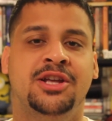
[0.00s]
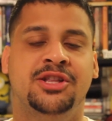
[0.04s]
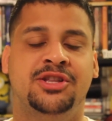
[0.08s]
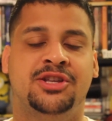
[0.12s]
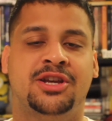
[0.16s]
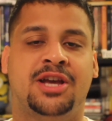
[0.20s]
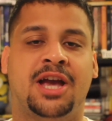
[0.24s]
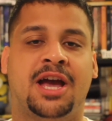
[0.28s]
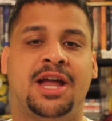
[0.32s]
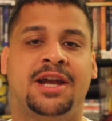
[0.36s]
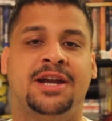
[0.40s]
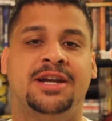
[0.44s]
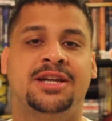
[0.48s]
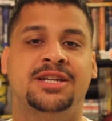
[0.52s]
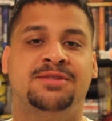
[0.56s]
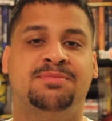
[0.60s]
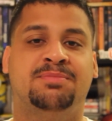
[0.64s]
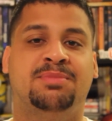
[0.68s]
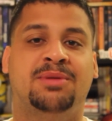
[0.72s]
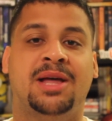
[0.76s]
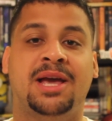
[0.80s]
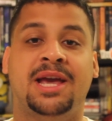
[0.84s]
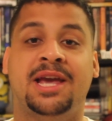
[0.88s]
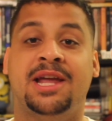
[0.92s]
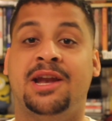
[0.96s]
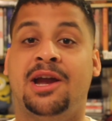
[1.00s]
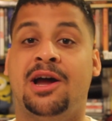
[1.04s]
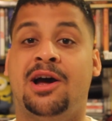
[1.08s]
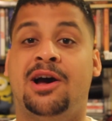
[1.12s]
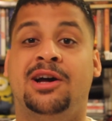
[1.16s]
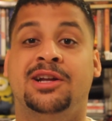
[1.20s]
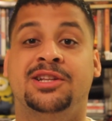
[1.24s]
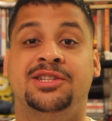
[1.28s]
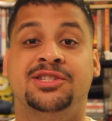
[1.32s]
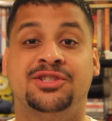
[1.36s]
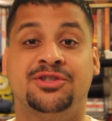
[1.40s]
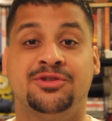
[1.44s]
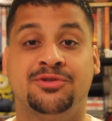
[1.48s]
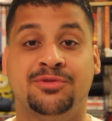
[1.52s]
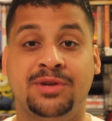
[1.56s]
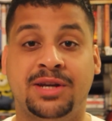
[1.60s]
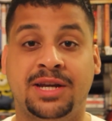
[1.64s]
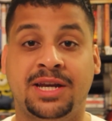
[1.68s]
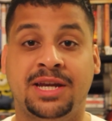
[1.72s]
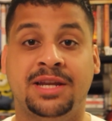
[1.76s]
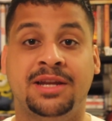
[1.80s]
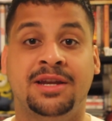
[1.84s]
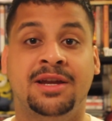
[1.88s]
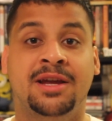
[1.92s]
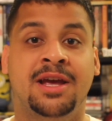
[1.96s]
to kind of display an
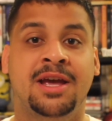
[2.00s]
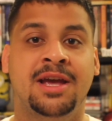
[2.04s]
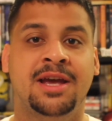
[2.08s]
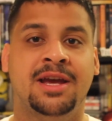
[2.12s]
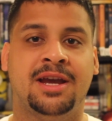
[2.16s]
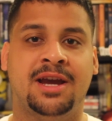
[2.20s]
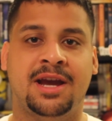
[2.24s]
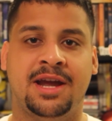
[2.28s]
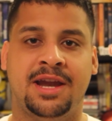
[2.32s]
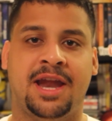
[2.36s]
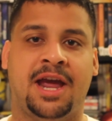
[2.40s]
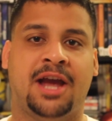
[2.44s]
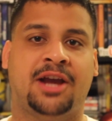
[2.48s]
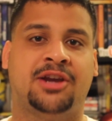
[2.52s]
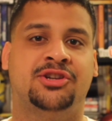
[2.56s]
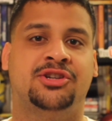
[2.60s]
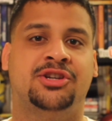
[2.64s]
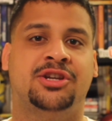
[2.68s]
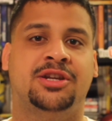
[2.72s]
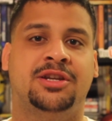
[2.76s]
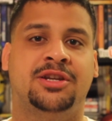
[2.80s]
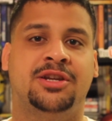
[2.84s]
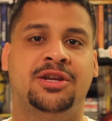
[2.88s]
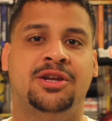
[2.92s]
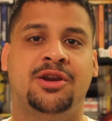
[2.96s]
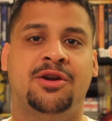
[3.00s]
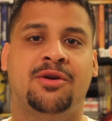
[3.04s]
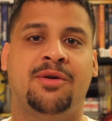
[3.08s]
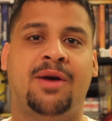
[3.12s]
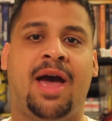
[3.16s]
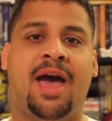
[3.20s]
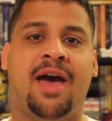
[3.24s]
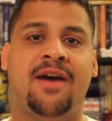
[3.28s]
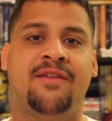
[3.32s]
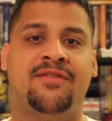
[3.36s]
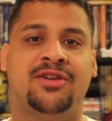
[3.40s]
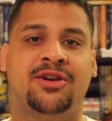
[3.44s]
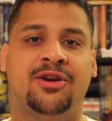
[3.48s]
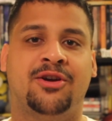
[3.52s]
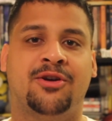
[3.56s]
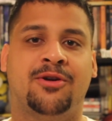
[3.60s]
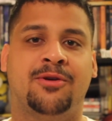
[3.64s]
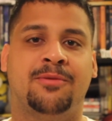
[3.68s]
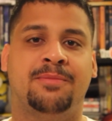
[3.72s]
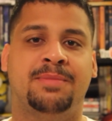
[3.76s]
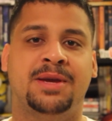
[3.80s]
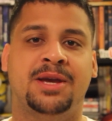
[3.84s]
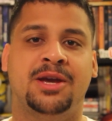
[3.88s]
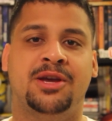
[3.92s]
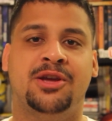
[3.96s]
on-screen connection, you know, having
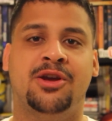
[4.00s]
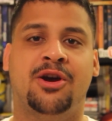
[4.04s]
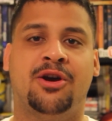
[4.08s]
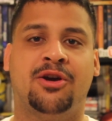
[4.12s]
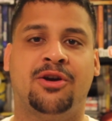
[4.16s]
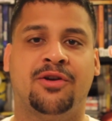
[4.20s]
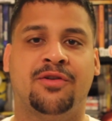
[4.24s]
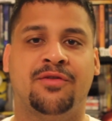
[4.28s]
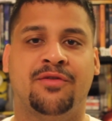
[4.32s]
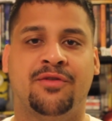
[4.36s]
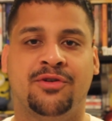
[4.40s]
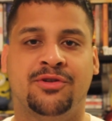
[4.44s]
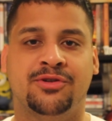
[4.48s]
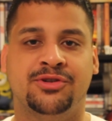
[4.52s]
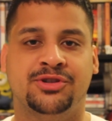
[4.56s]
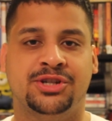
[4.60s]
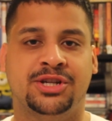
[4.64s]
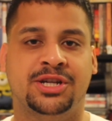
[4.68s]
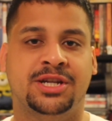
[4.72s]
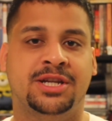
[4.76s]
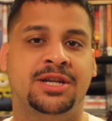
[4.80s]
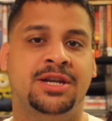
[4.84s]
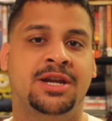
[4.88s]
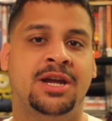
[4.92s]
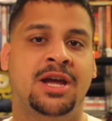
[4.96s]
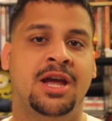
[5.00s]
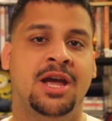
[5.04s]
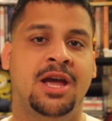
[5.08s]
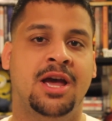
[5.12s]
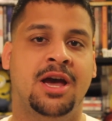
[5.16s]
her be a younger version.